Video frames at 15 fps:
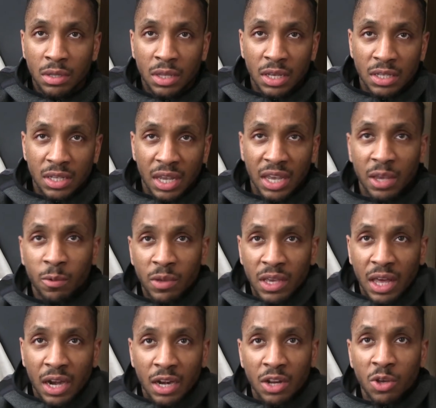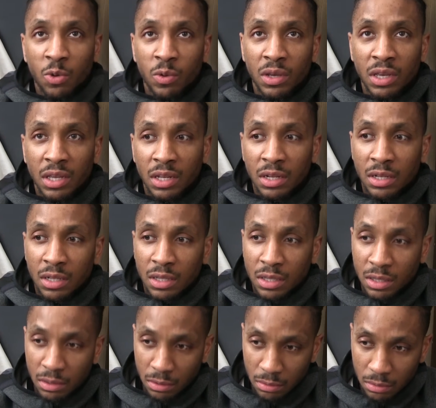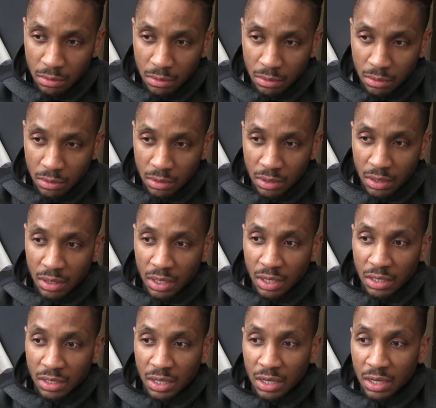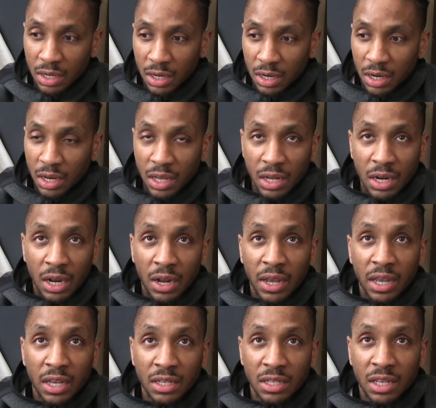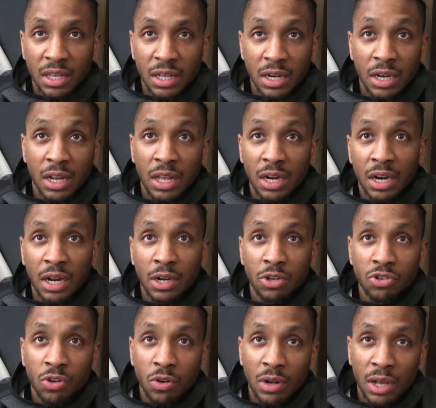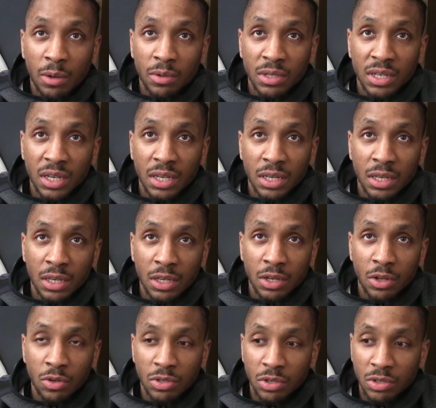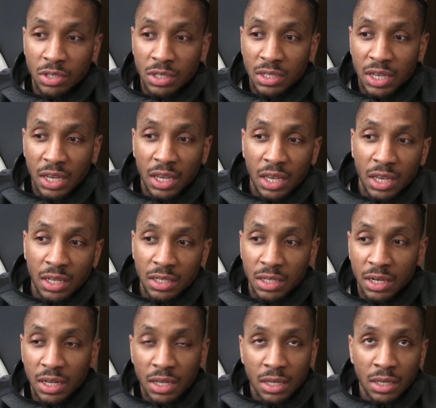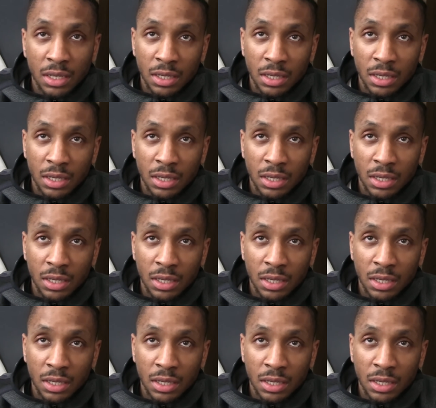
things at hand we got to deal with. And things that are in our hands and in our control, I would say. So we're just taking care of tonight.